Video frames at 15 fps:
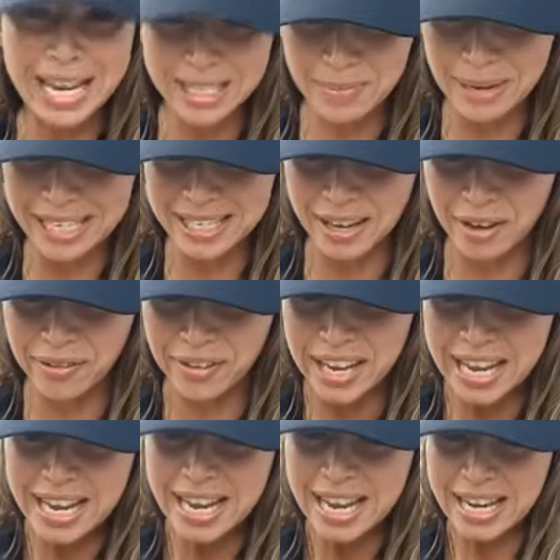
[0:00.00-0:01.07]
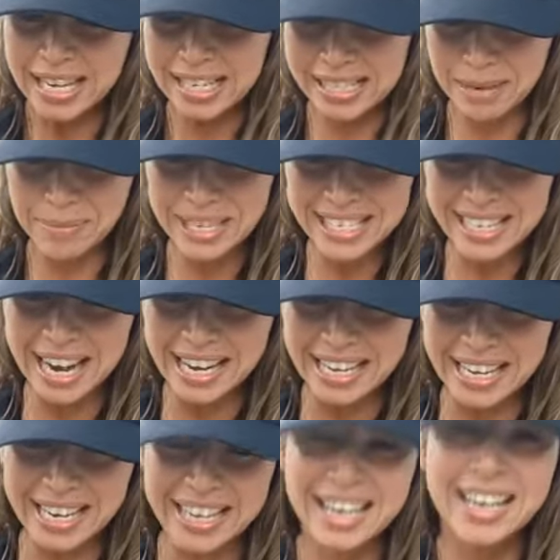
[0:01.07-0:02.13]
myself because I'm excited